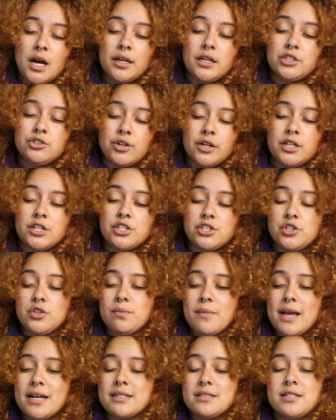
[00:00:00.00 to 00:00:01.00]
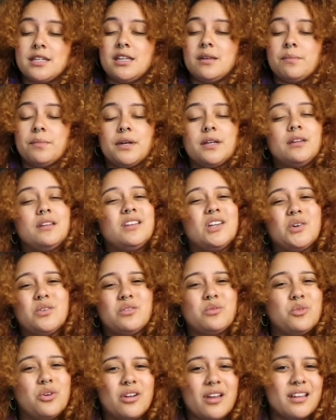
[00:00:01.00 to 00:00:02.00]
gun and try to shoot Maxine, but, you know,
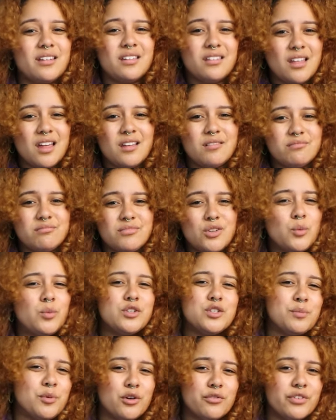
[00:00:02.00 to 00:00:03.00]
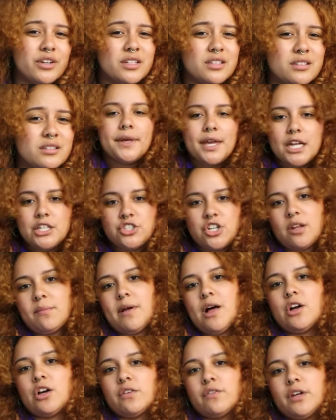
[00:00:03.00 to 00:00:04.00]
we'll get to that. No one's perfect. Being John
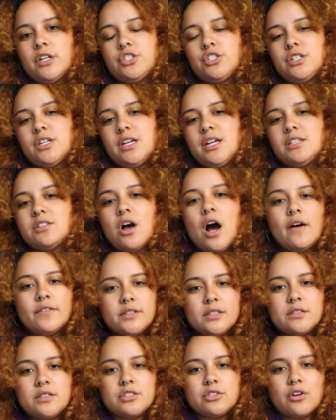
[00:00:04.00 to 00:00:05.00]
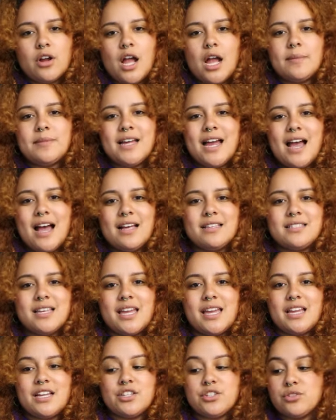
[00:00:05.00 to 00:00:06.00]
Malkovich is often described as
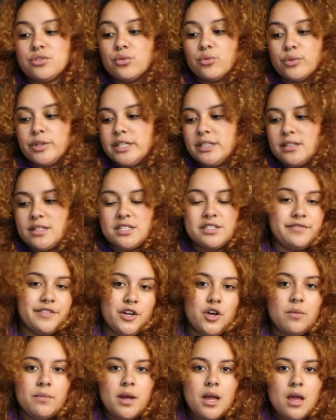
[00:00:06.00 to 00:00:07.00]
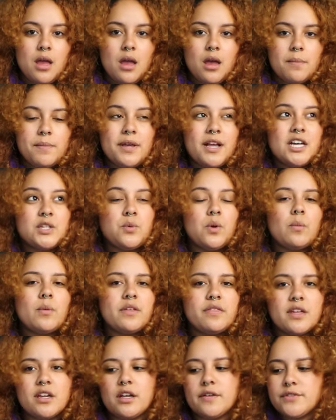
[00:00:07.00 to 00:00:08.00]
a surrealist film, because when we
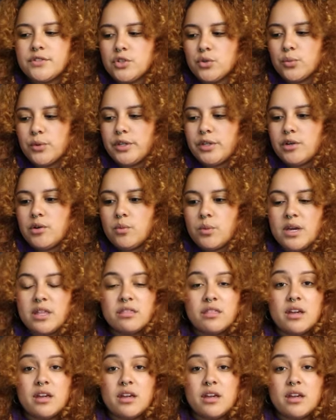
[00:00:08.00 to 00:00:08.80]
think of surreal, we